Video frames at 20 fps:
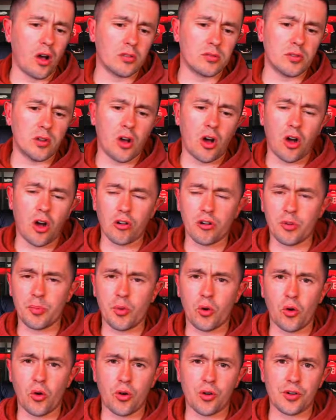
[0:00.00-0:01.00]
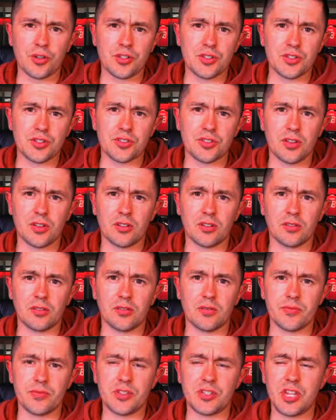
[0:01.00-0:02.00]
All reports
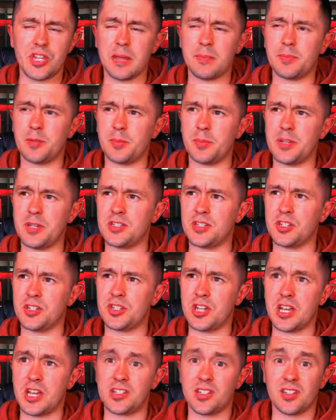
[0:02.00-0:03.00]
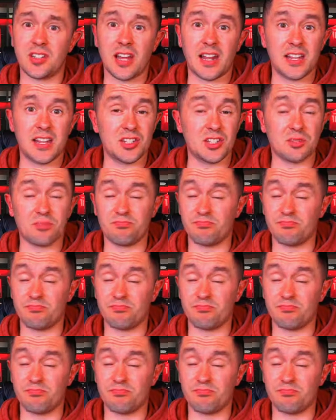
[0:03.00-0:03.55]
seem to be suggesting that he's